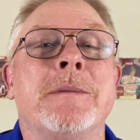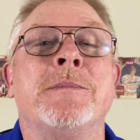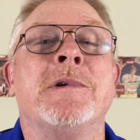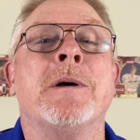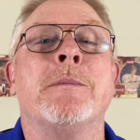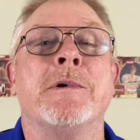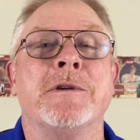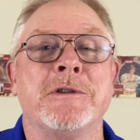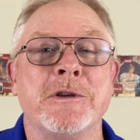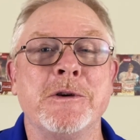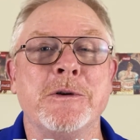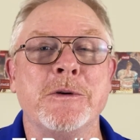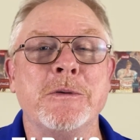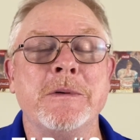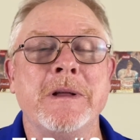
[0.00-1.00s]
number
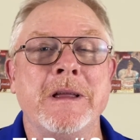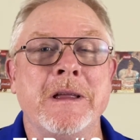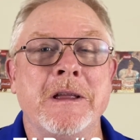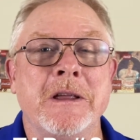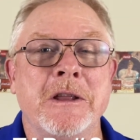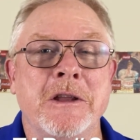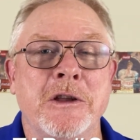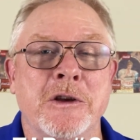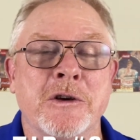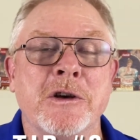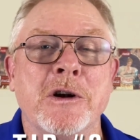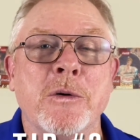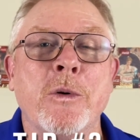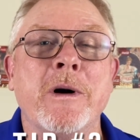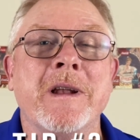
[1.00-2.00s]
2. You're going
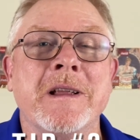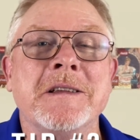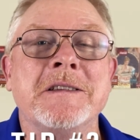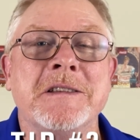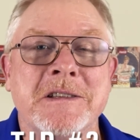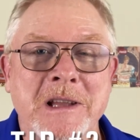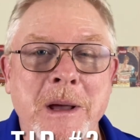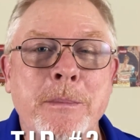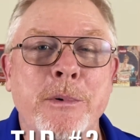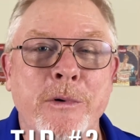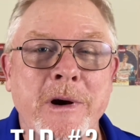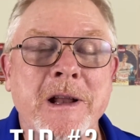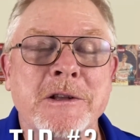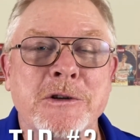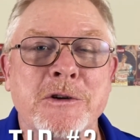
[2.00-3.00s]
to want to
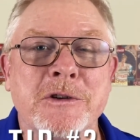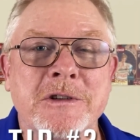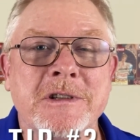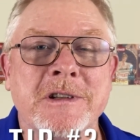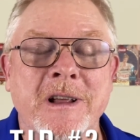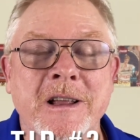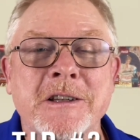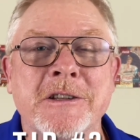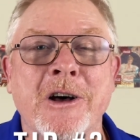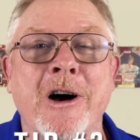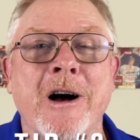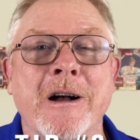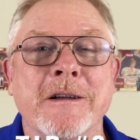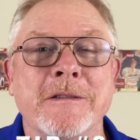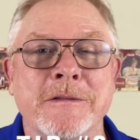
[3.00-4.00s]
separate your stud
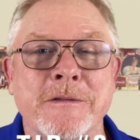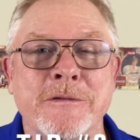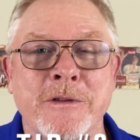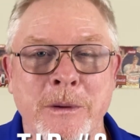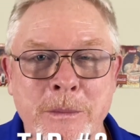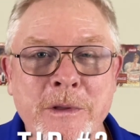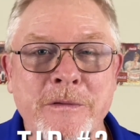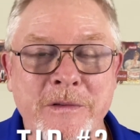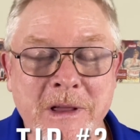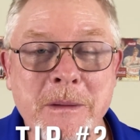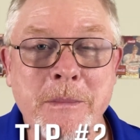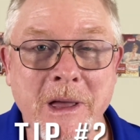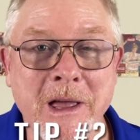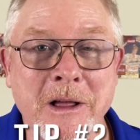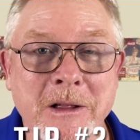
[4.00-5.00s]
dog from the
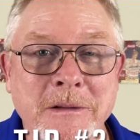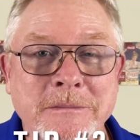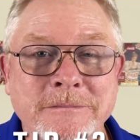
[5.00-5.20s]
female.